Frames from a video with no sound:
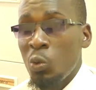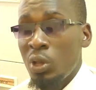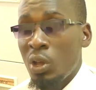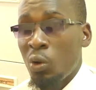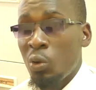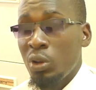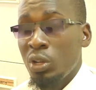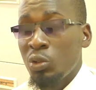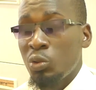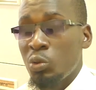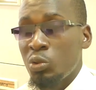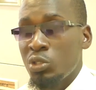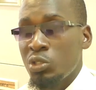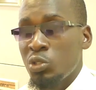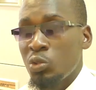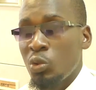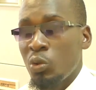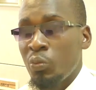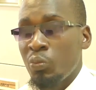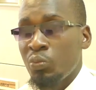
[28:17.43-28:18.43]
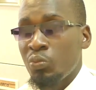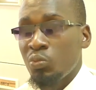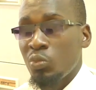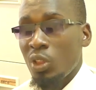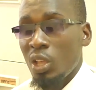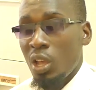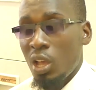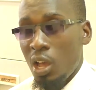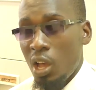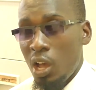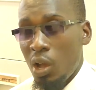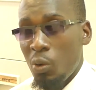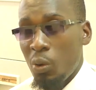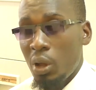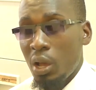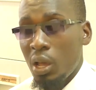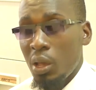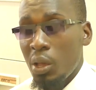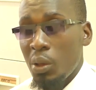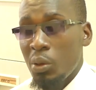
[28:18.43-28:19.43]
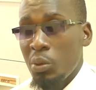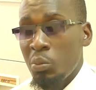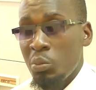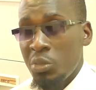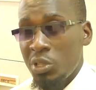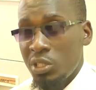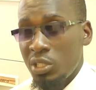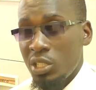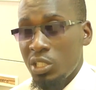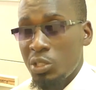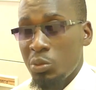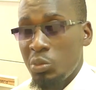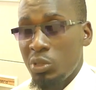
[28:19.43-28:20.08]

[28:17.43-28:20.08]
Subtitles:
are going to resume our business